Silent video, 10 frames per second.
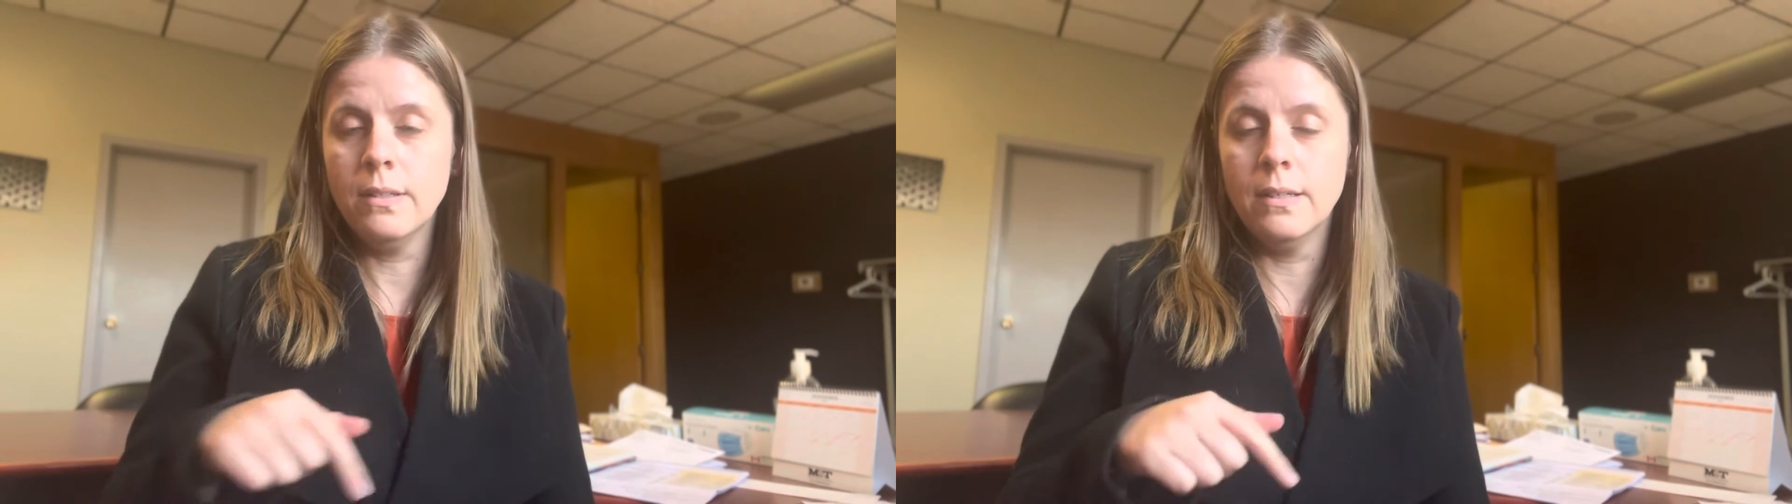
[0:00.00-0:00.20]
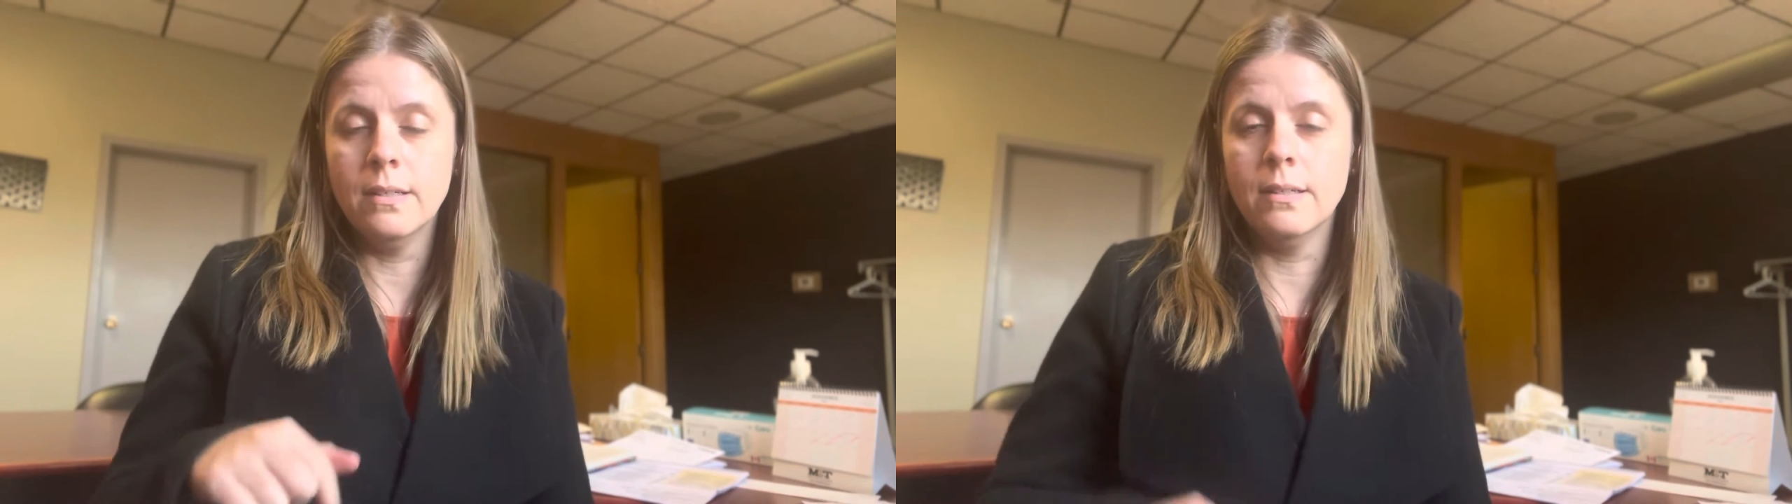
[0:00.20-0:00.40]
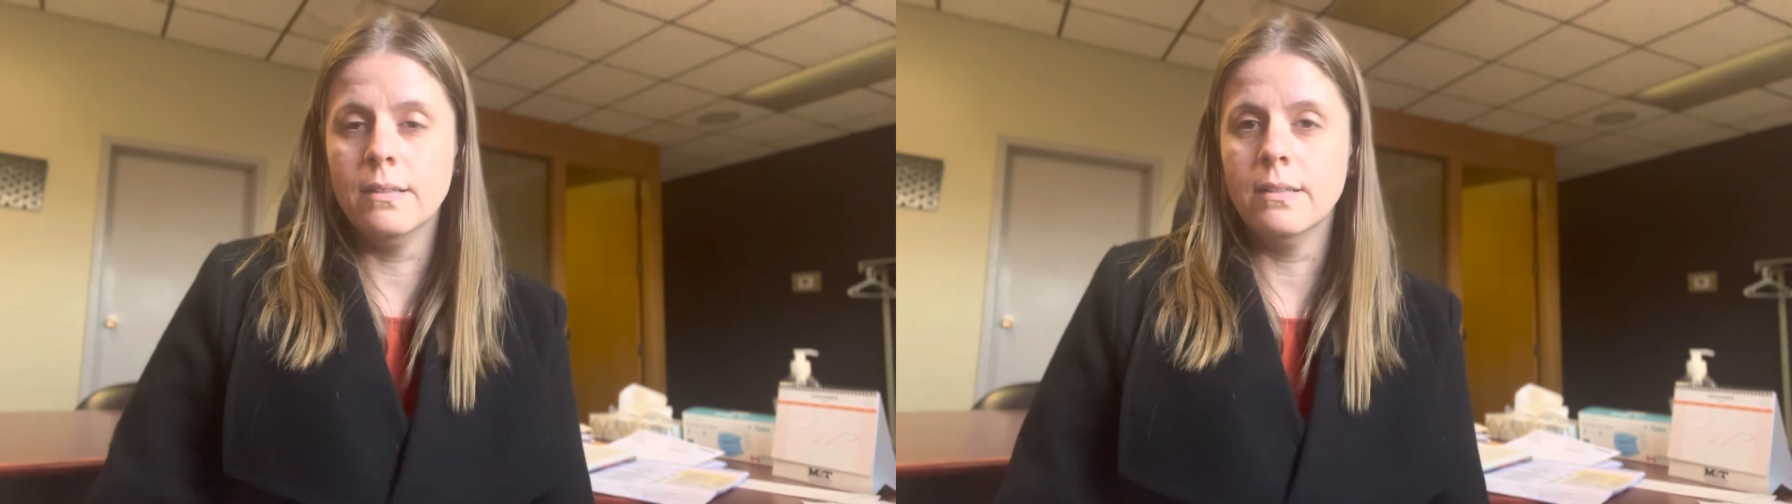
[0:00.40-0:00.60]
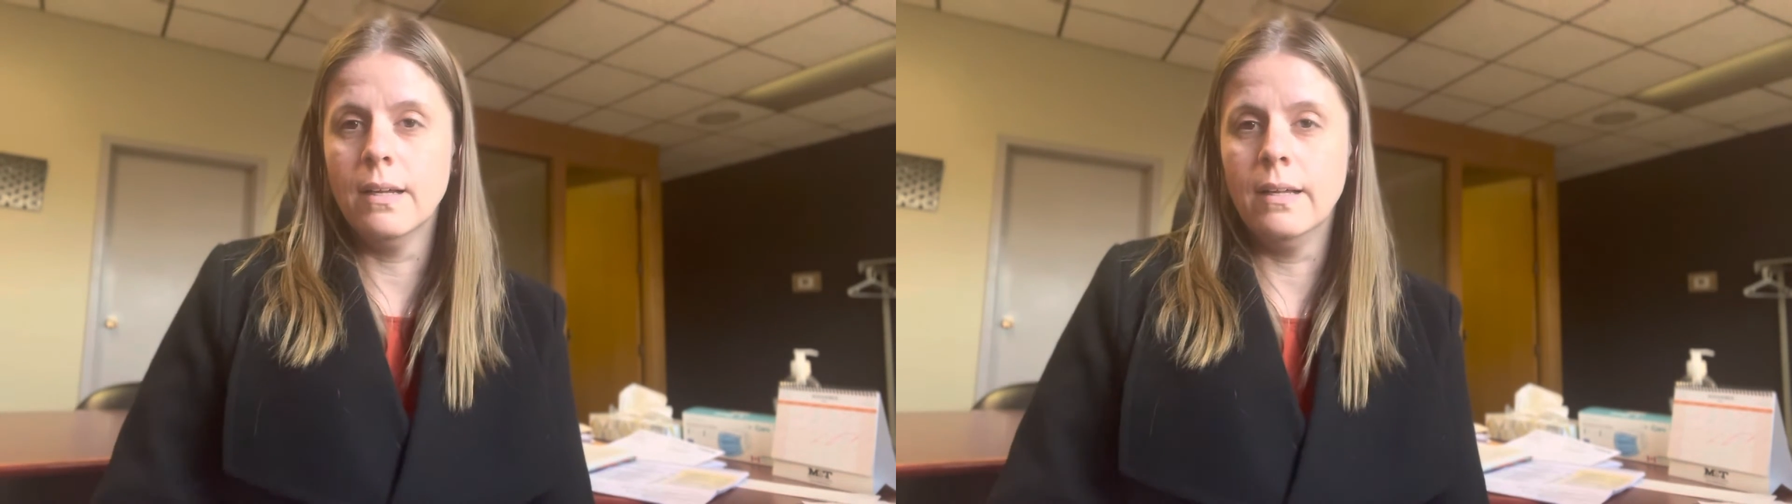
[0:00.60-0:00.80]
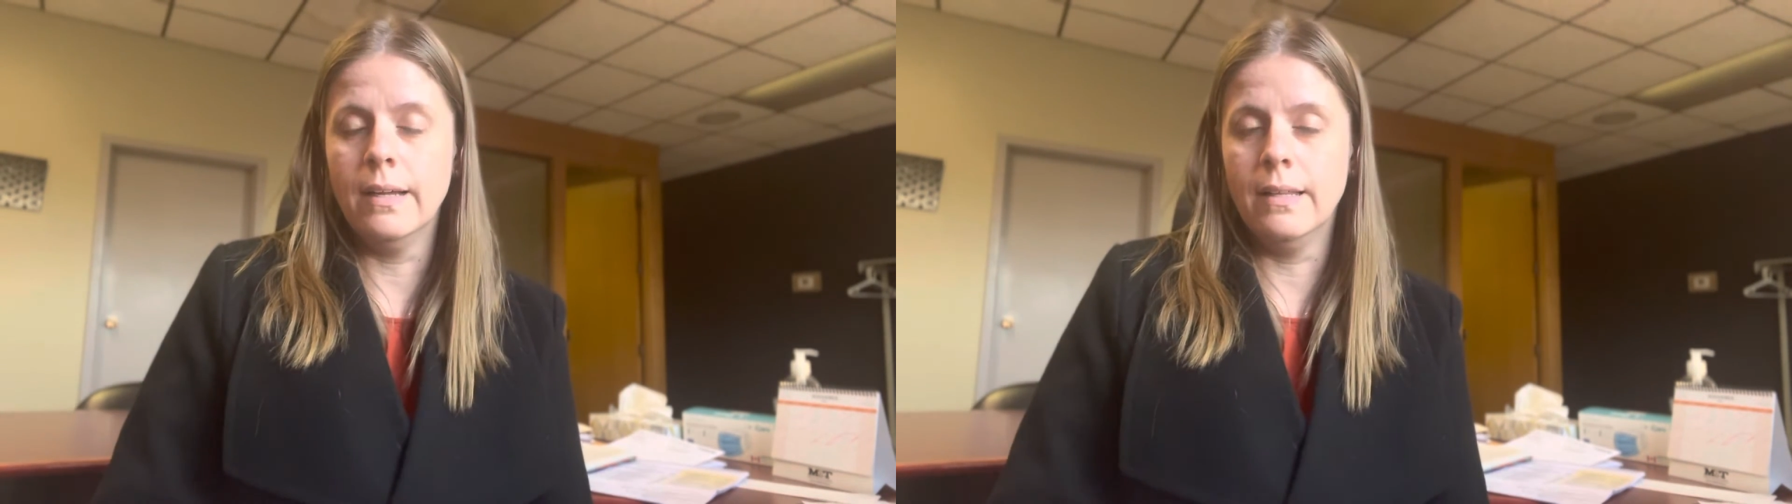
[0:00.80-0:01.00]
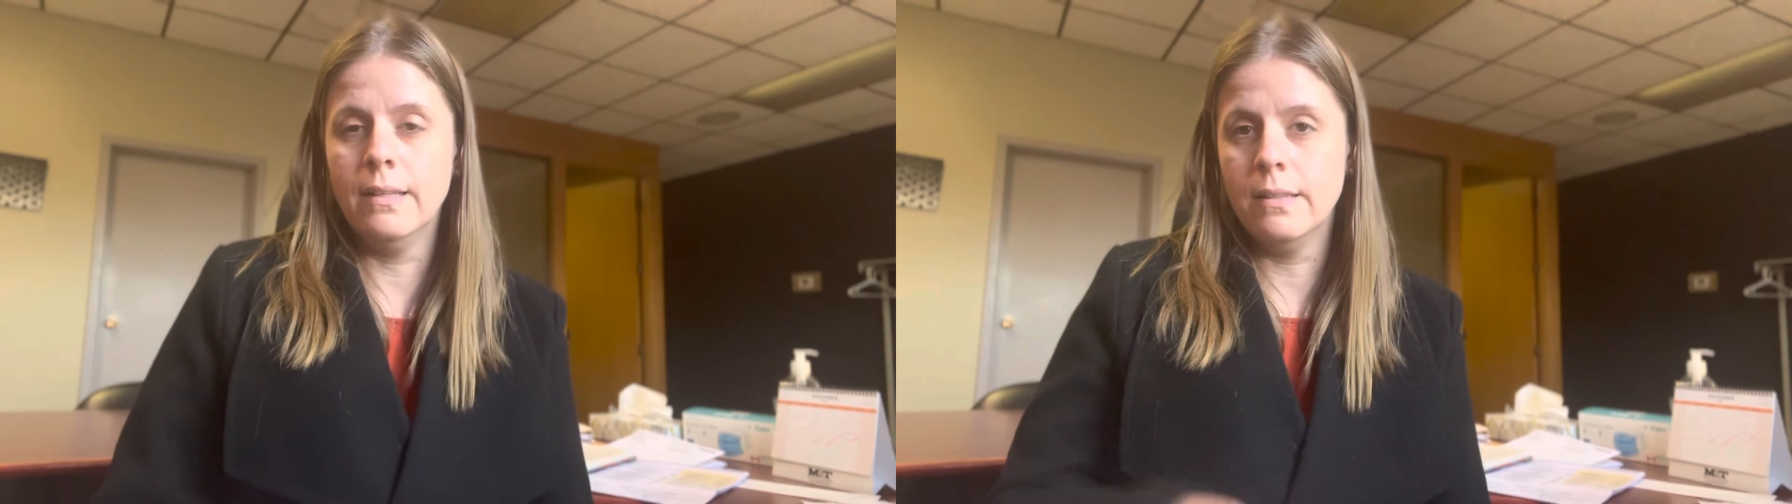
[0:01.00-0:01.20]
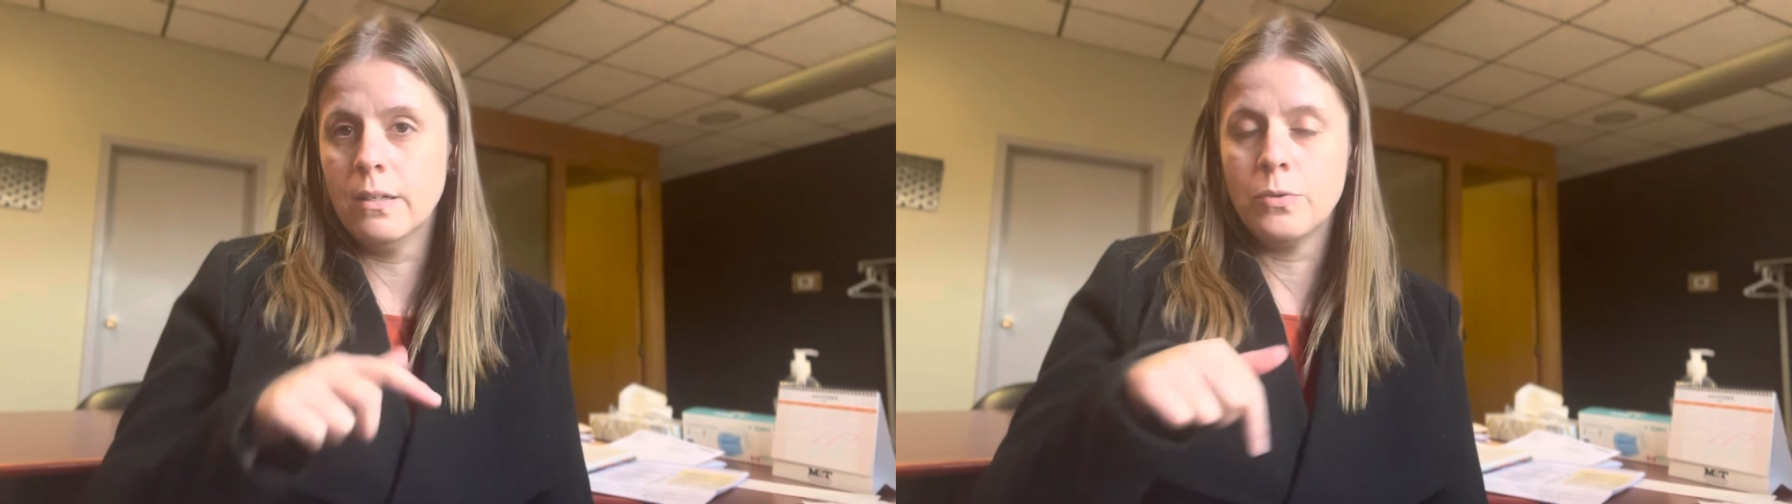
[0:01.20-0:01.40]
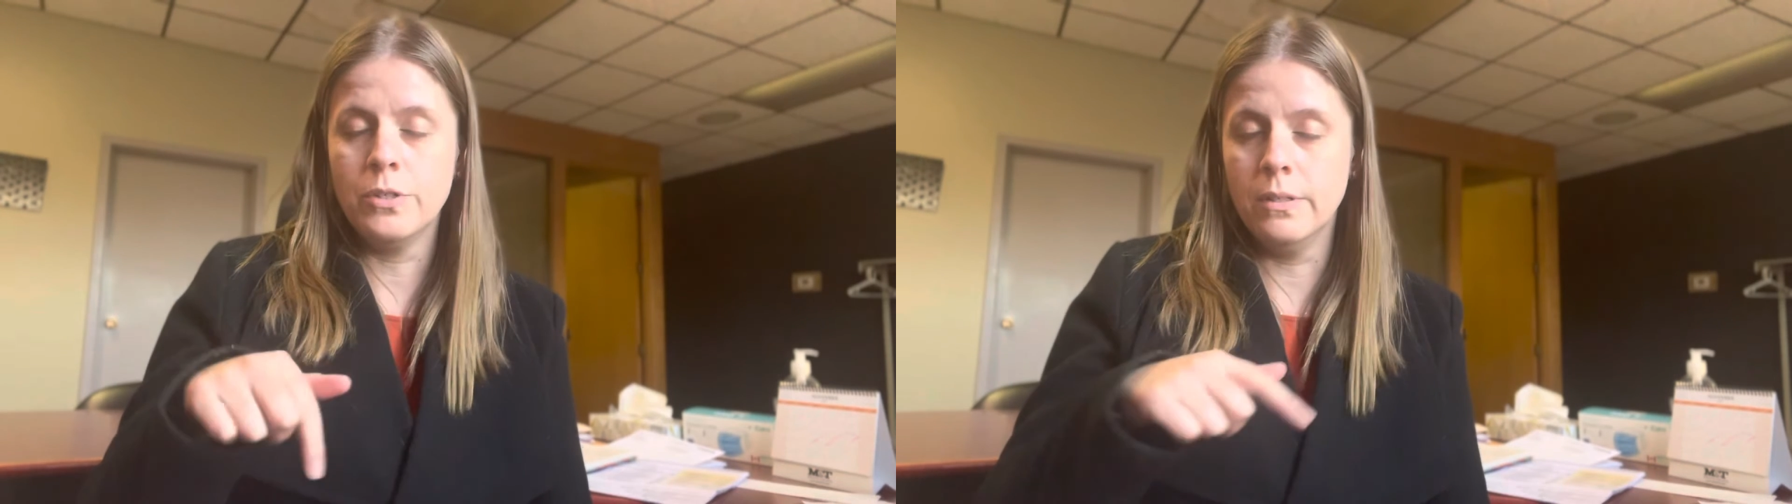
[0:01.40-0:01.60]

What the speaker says: the